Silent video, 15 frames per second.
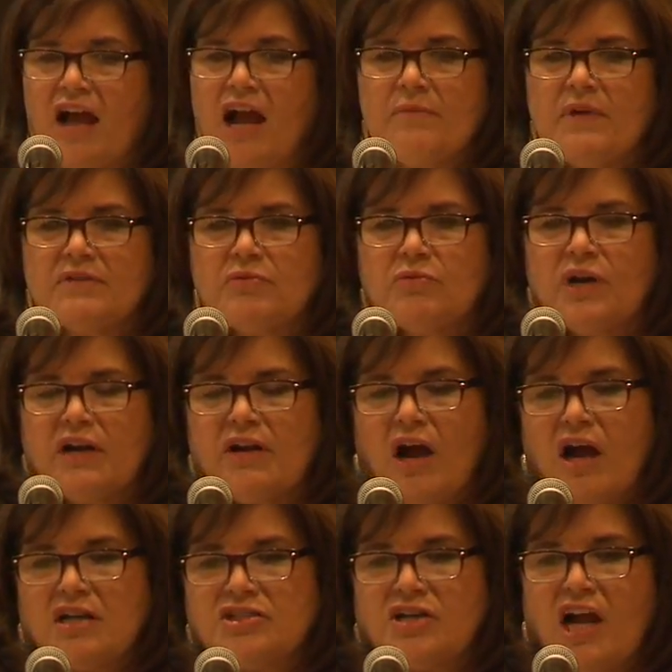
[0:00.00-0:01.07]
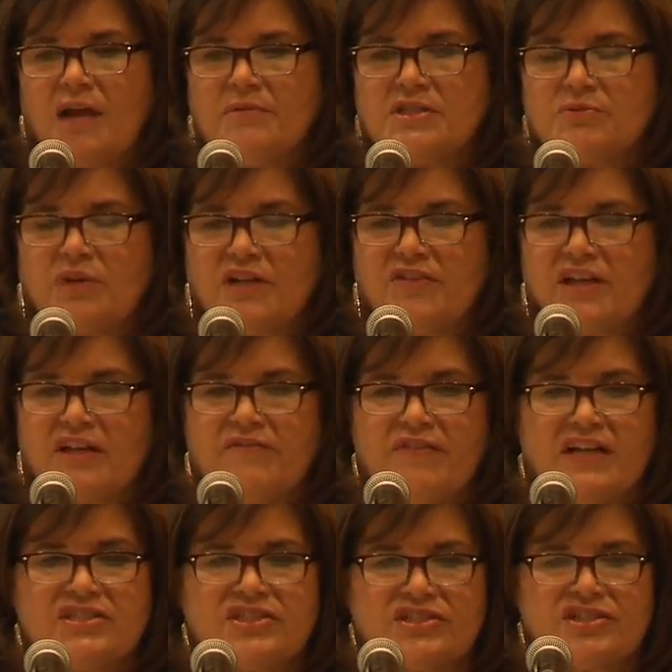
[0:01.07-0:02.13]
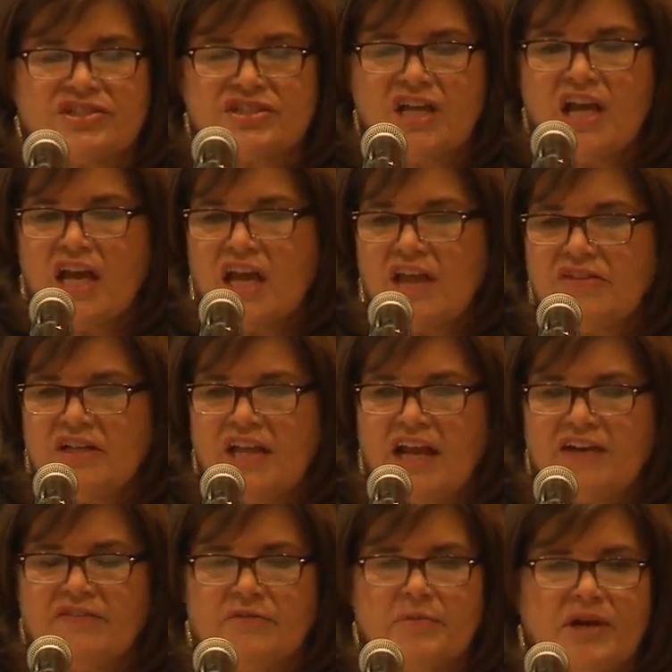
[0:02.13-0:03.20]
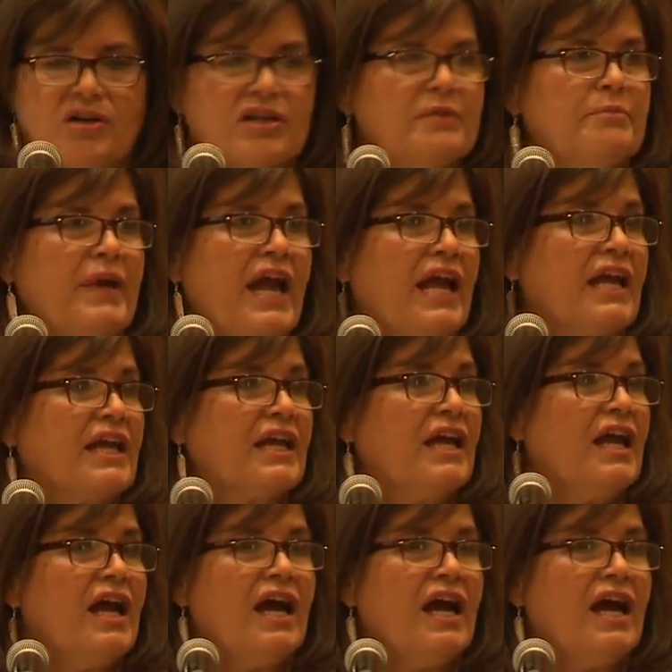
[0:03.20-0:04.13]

Our tribe is one of the investors in the Native American Bank.